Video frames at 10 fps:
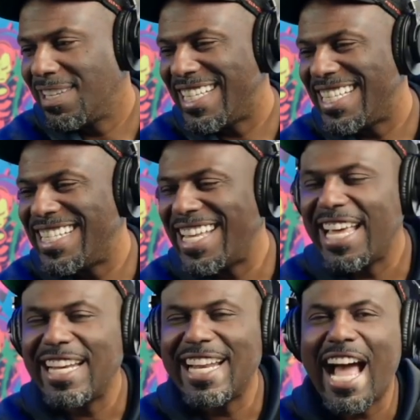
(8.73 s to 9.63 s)

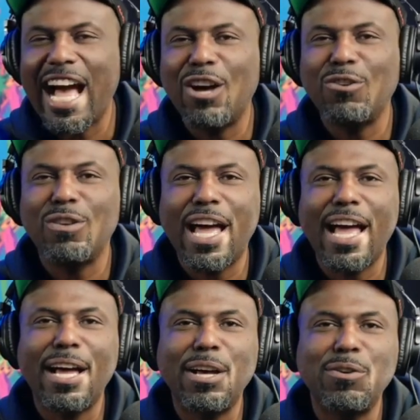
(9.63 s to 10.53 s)
said out
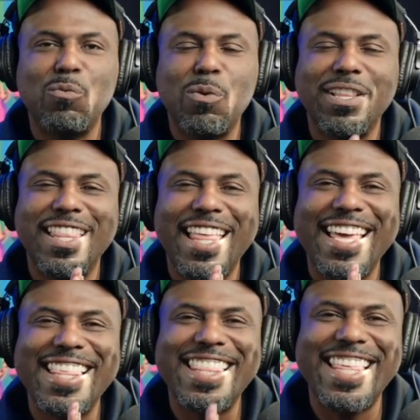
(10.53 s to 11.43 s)
loud what
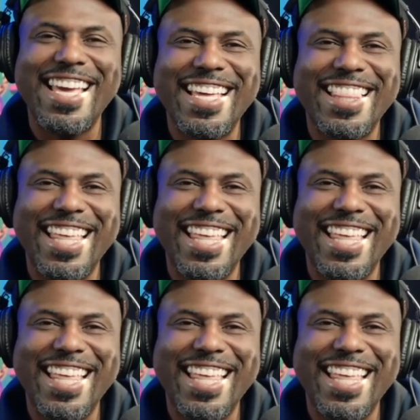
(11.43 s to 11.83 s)
they think